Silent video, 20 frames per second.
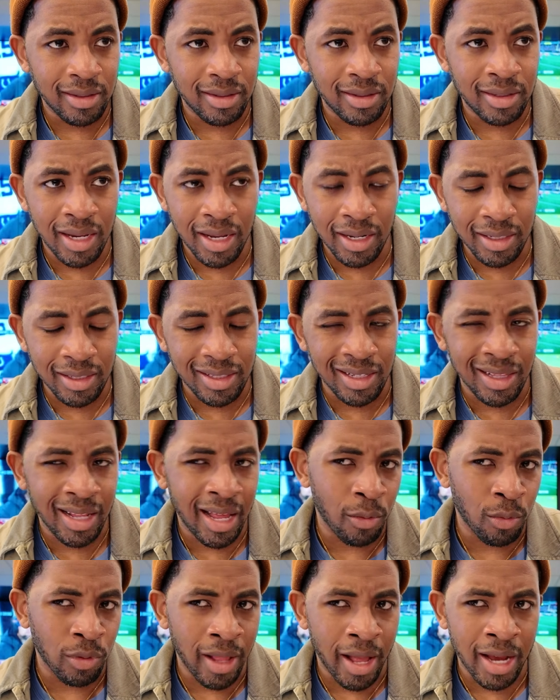Tennessee,
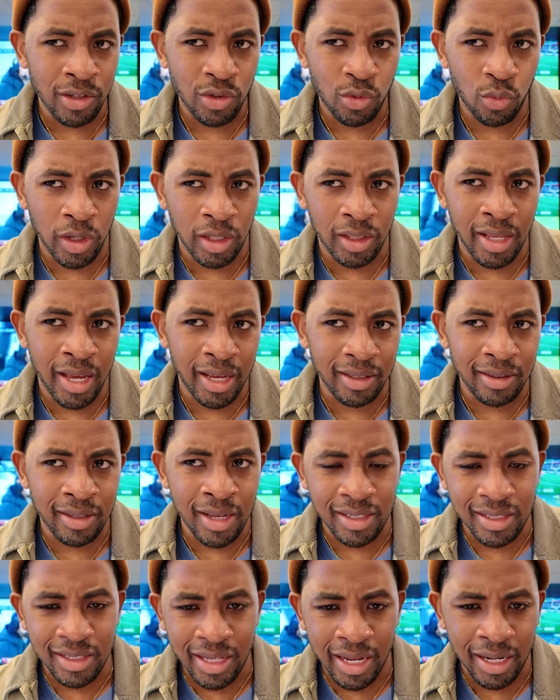last week
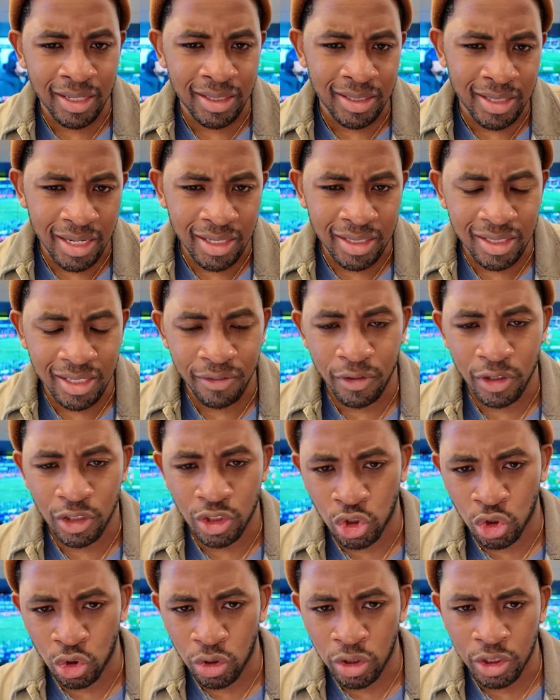they slated Tennessee
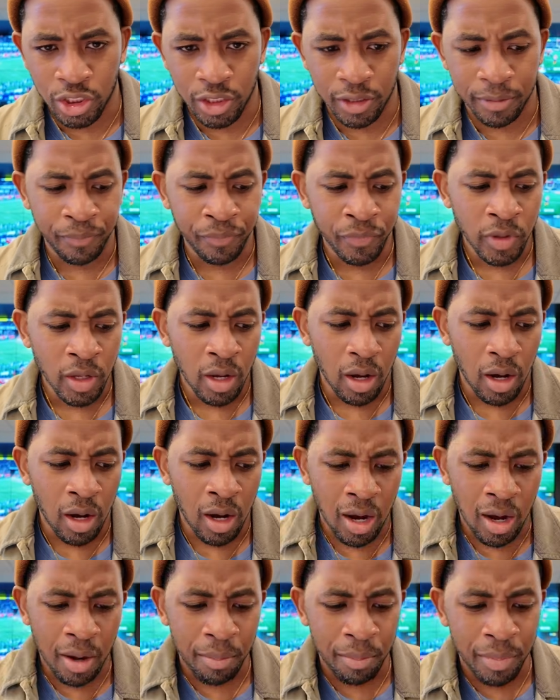versus Georgia.
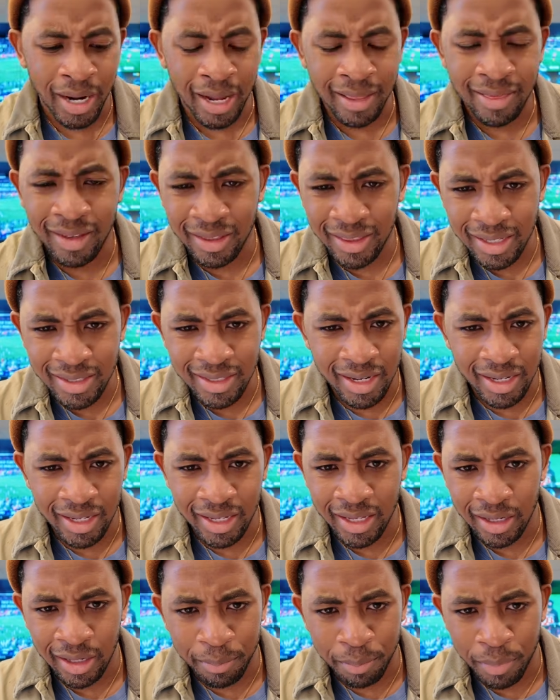But I think that's going to
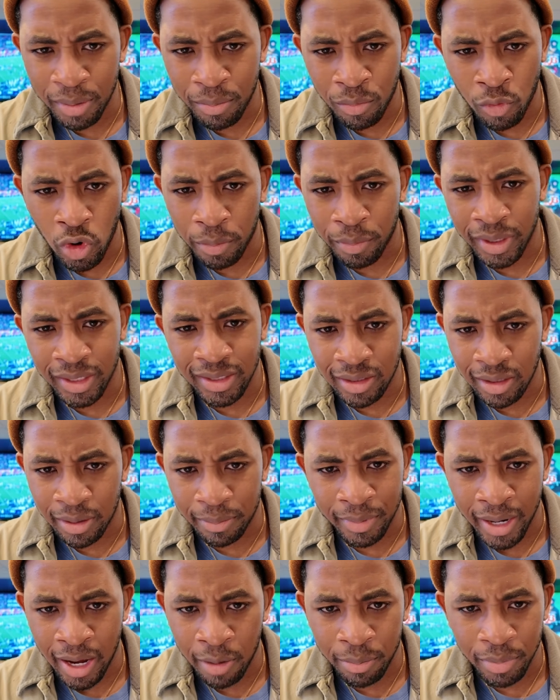get a bit more mixed
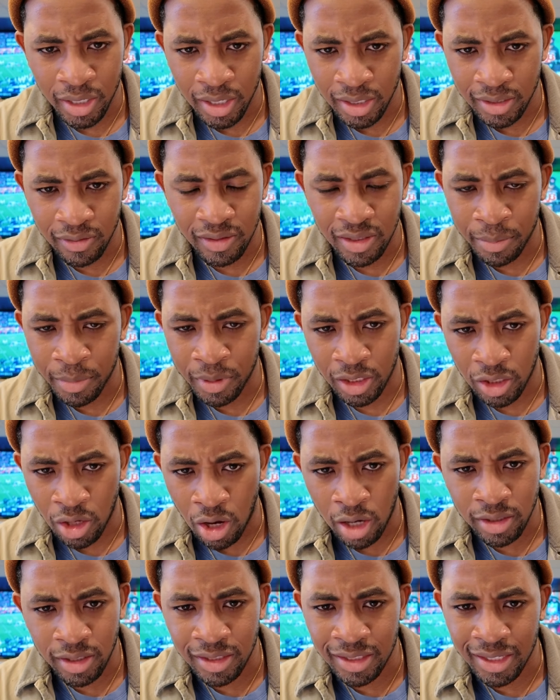up now because of some of the
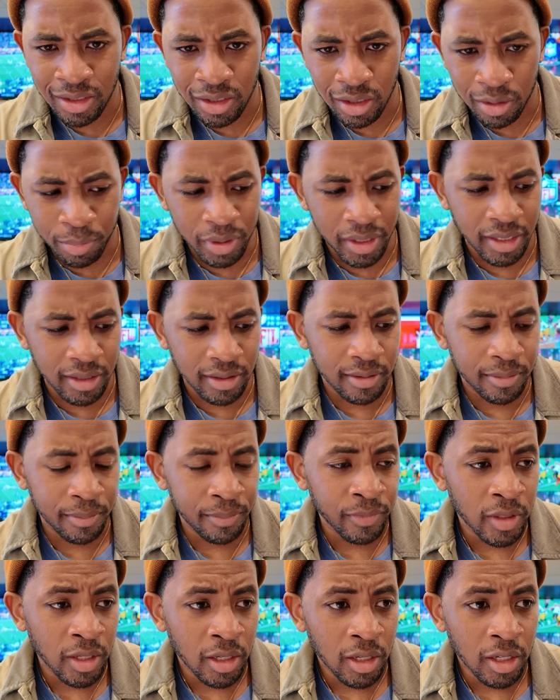losses that took place.
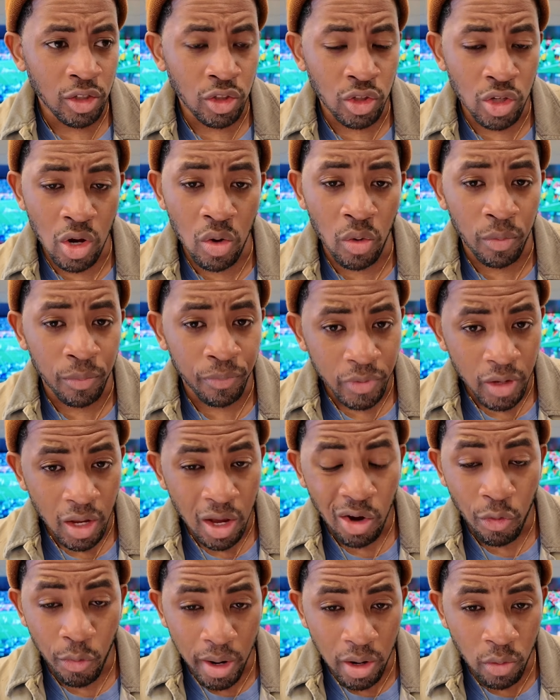So,
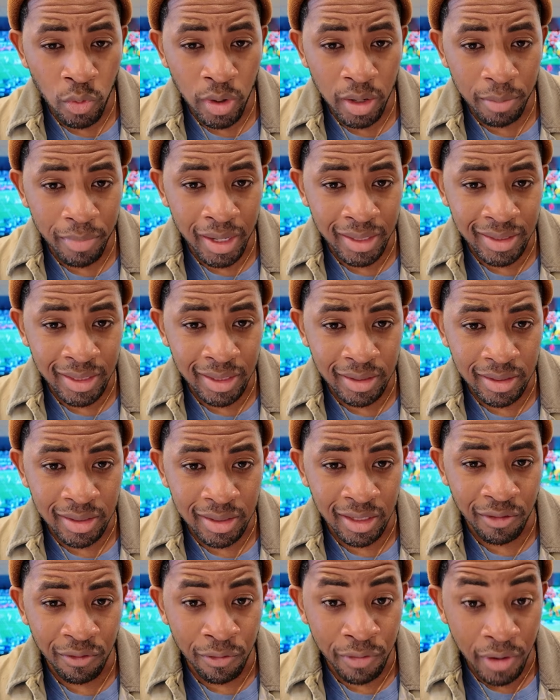great win by
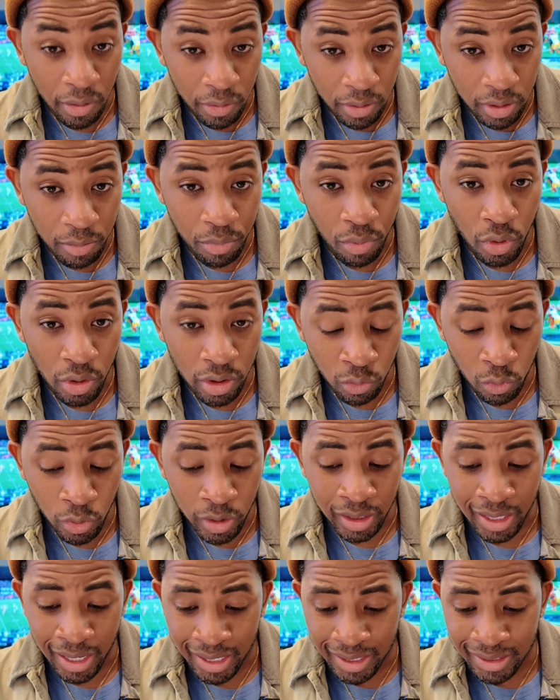Tennessee. Very important
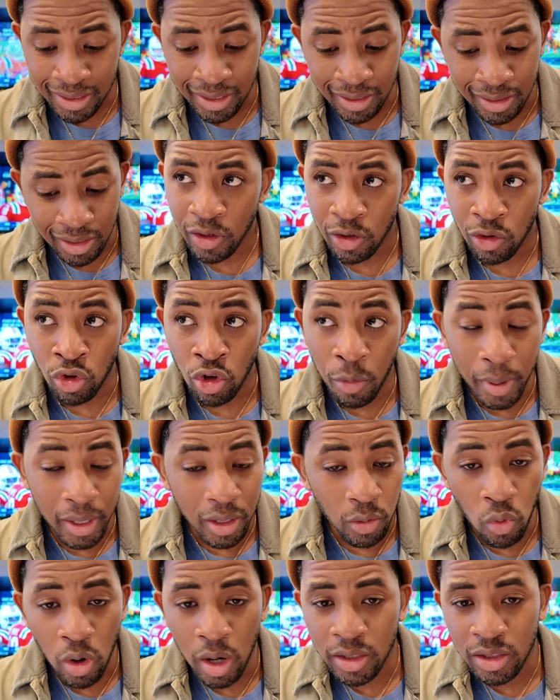win. Like I said, nobody
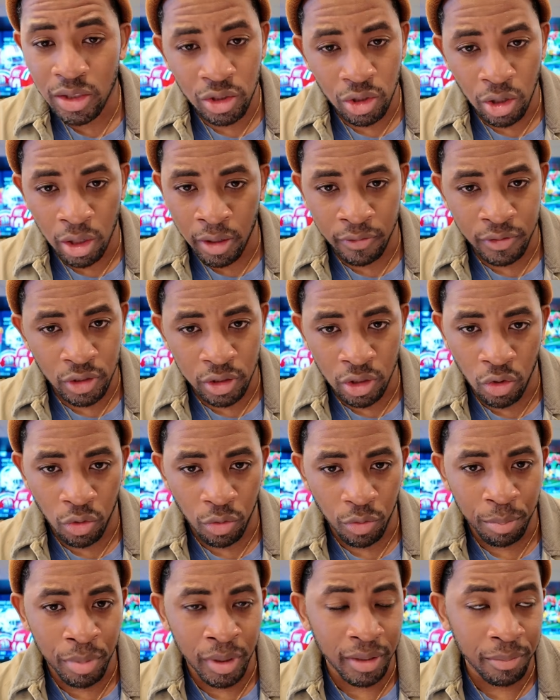wants to start off slow,
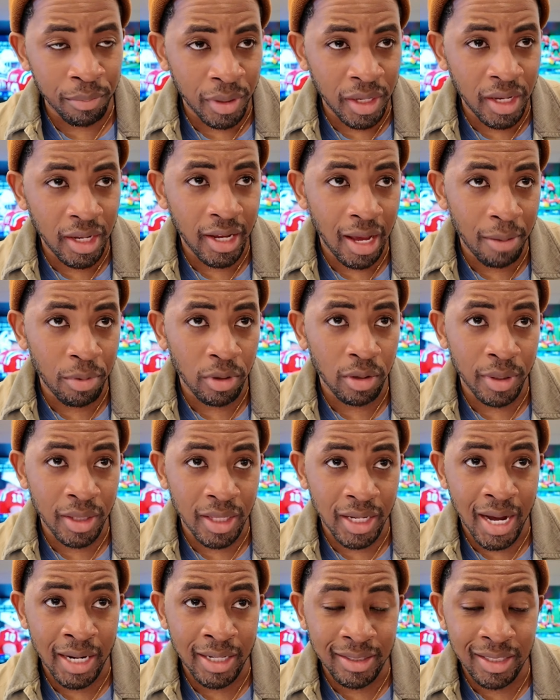but being able to be the
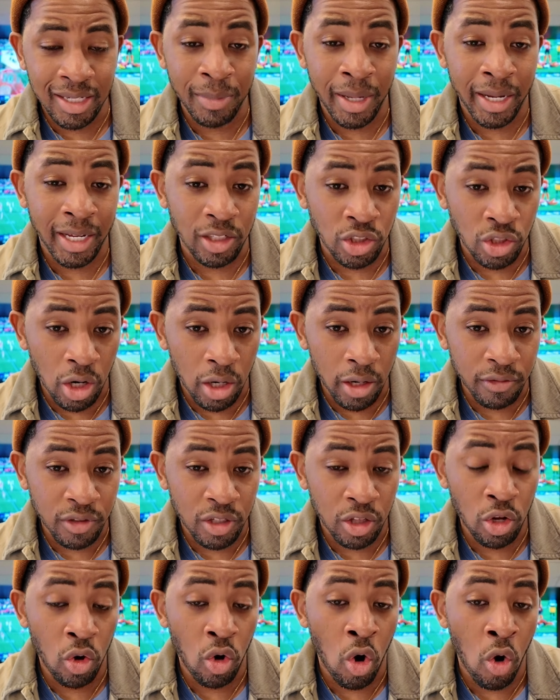kind of team that can start off
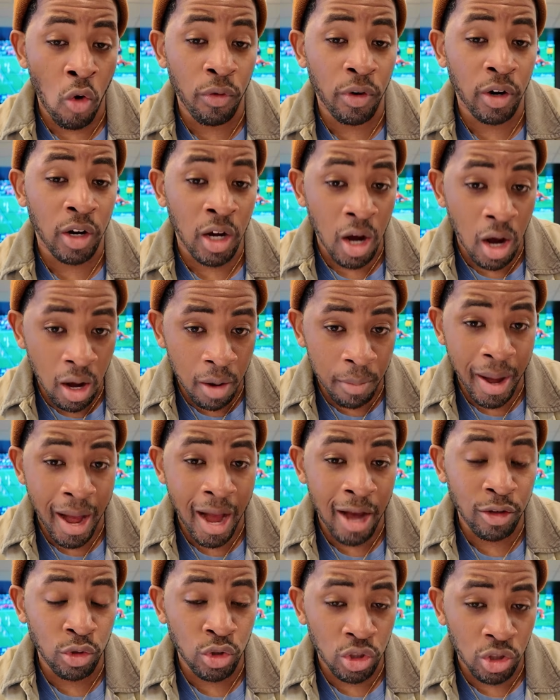slow, overcome
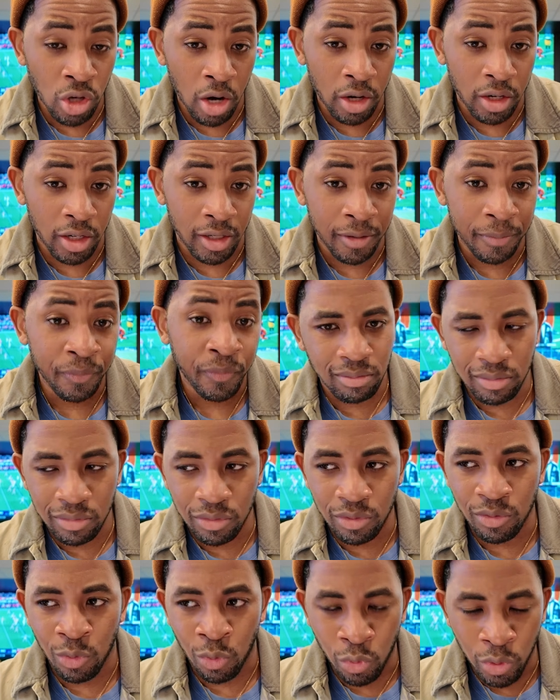how you
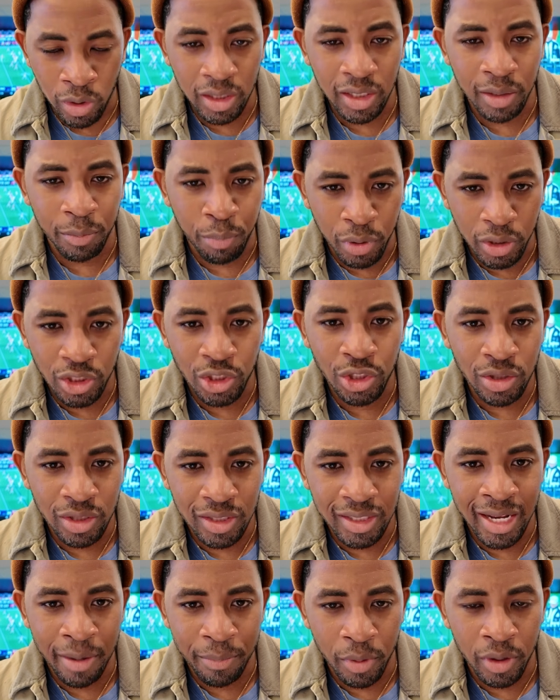started, really put your
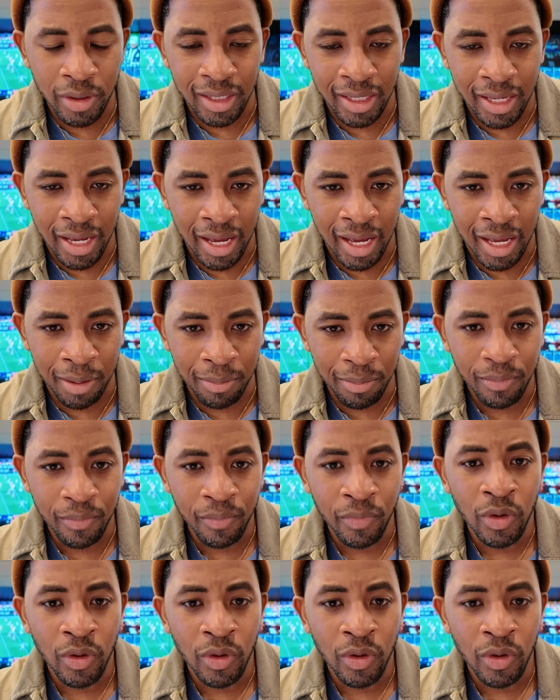stamp on the game,